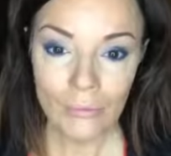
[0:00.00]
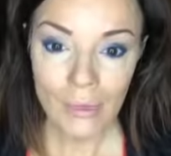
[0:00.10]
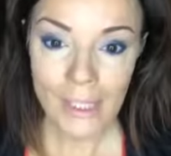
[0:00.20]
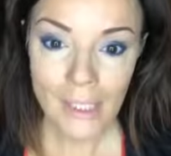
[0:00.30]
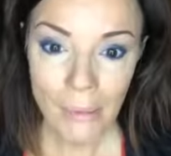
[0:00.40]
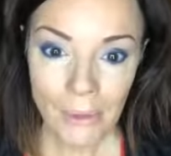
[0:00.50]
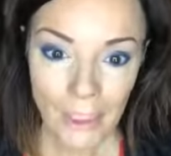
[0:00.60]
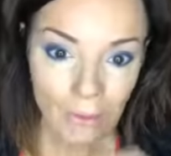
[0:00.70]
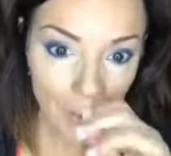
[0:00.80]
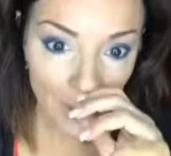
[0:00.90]
It's
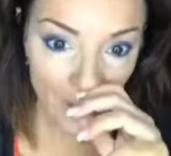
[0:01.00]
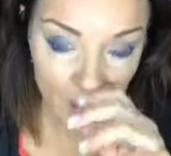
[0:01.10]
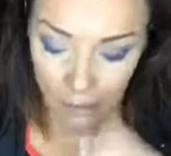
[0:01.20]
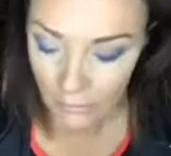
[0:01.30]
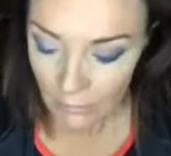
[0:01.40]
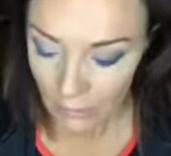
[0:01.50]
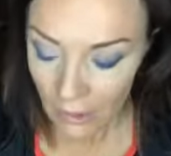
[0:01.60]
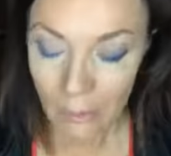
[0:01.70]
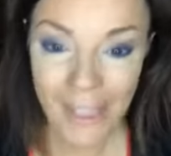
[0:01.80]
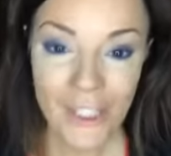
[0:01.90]
unbelievable.
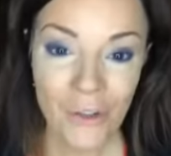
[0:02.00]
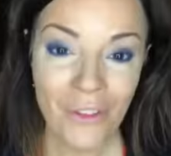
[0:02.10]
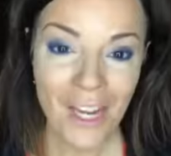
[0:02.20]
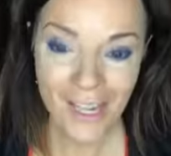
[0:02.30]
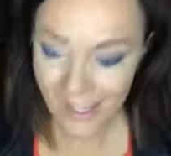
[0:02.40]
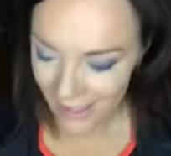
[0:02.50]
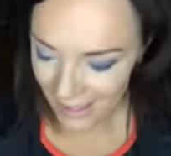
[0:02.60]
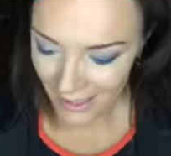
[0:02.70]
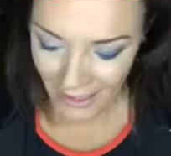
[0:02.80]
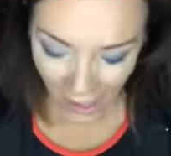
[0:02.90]
Reminds you of the 80s.
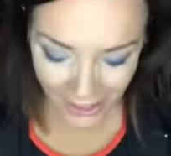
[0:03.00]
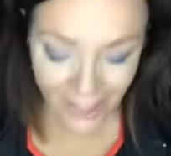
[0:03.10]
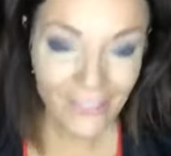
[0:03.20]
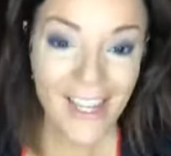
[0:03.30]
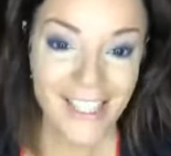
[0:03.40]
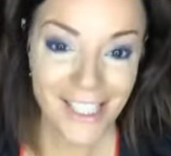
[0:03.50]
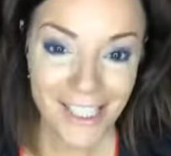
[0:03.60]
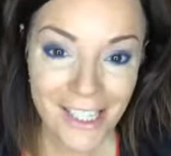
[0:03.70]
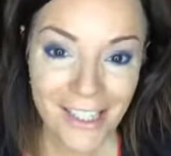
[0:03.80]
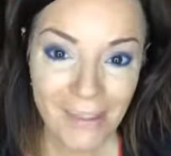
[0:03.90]
Kind of, yeah, doesn't
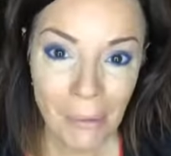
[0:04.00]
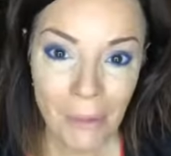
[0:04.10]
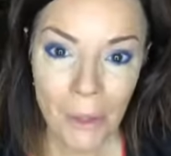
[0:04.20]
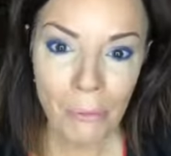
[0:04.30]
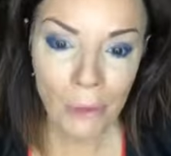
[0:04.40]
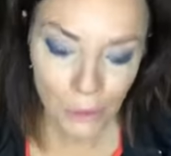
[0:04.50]
it? Remember the blue